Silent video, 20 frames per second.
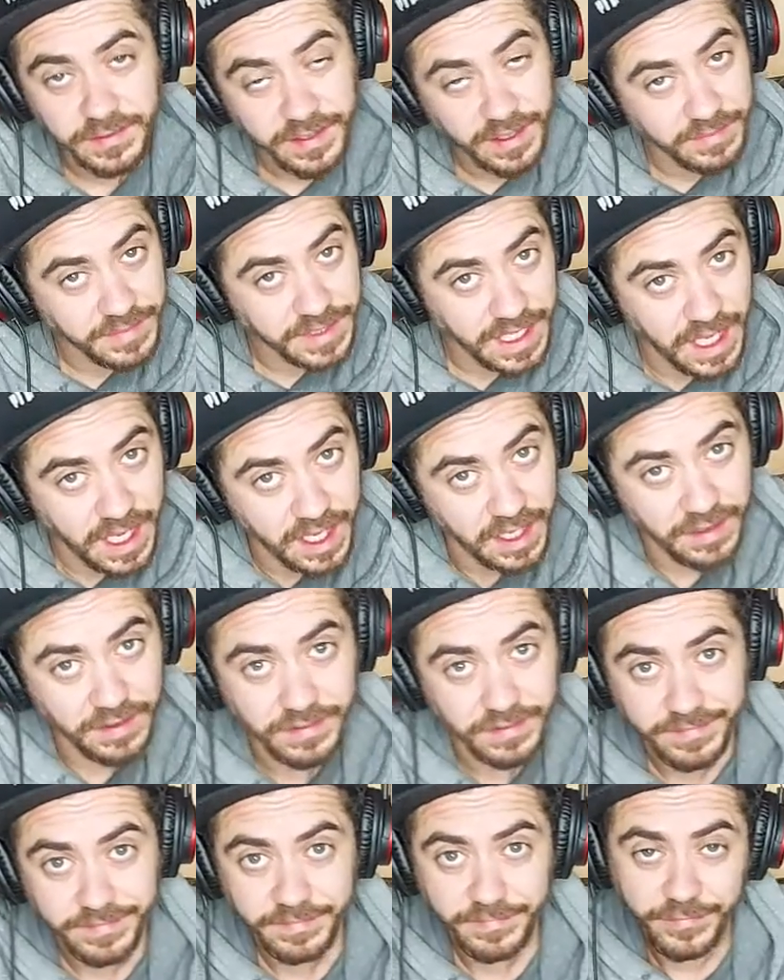You know what I'm
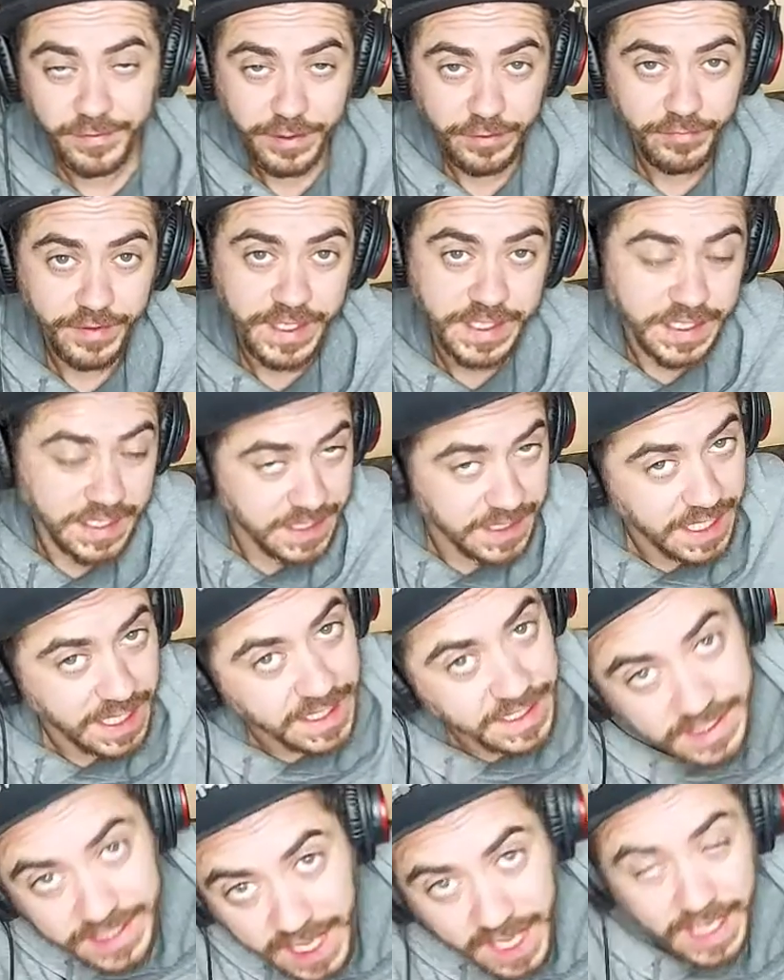saying? For the reasons
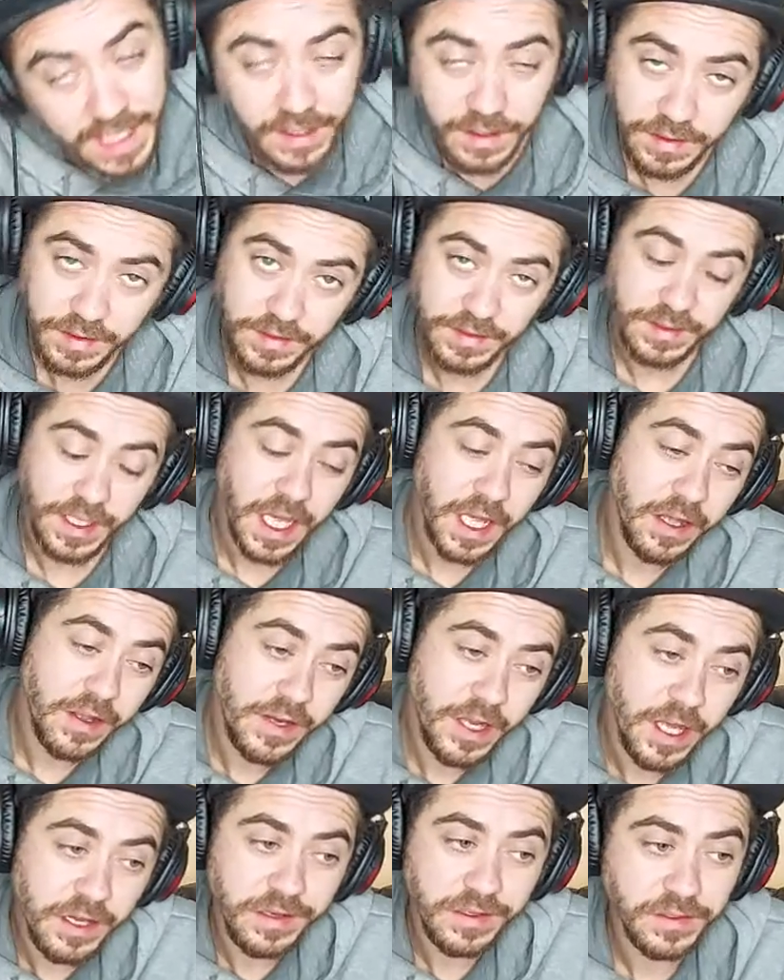that he's saying? I
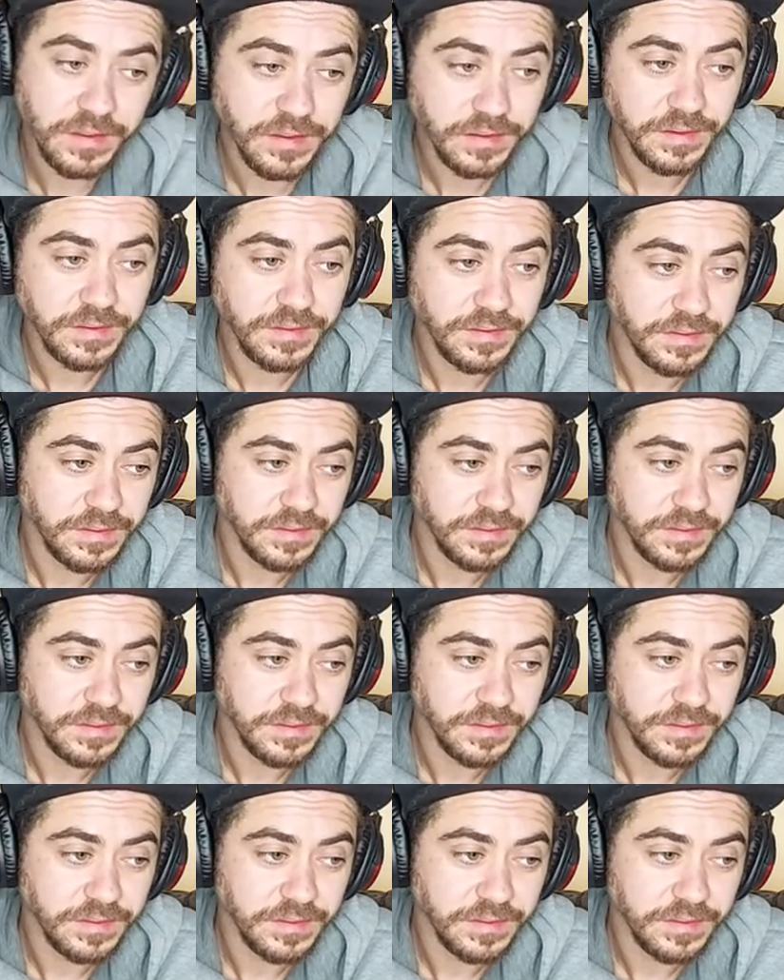don't know.